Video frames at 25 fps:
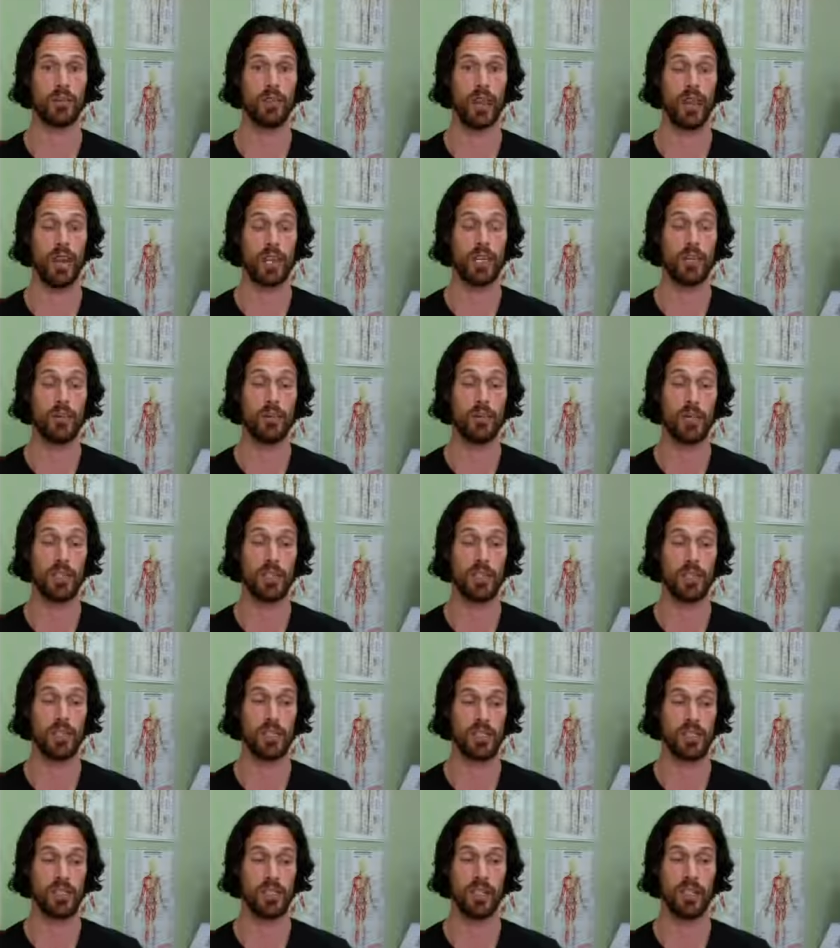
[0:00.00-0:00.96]
anybody
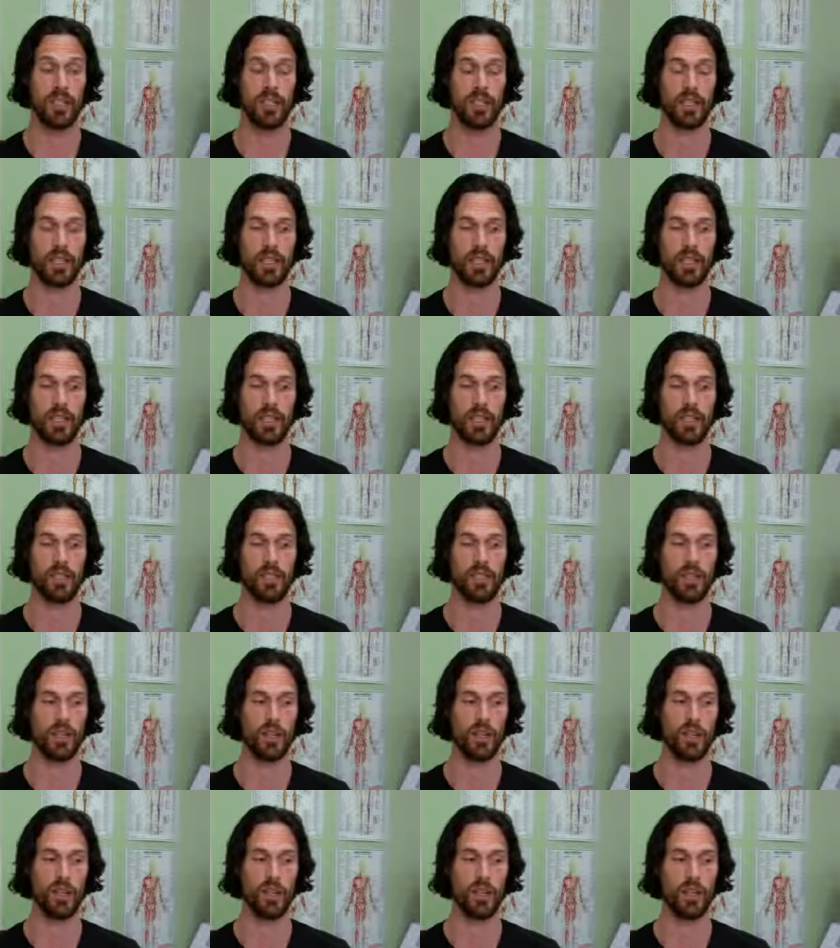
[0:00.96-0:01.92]
listening, it's
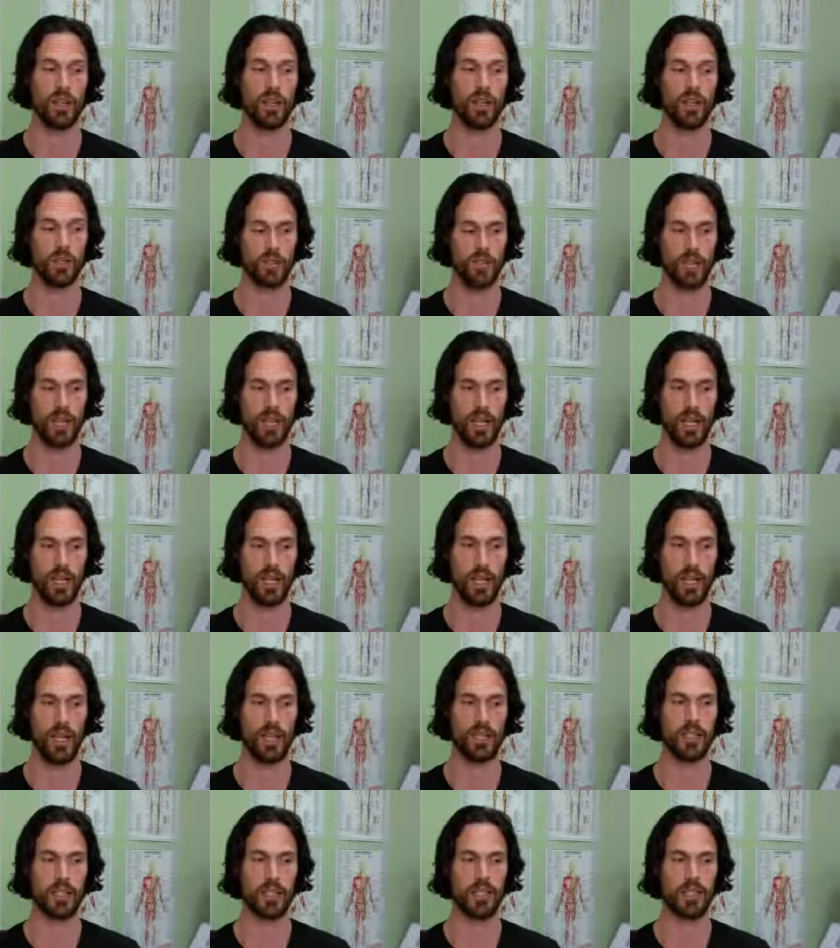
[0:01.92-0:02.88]
called
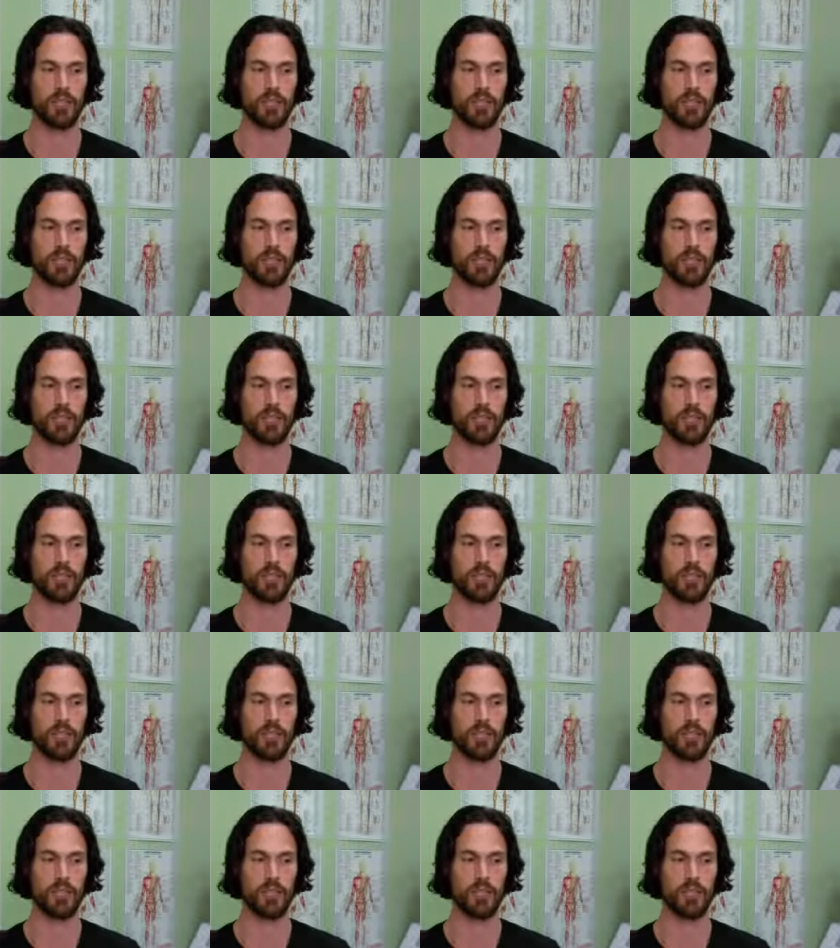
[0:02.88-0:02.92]
Realign.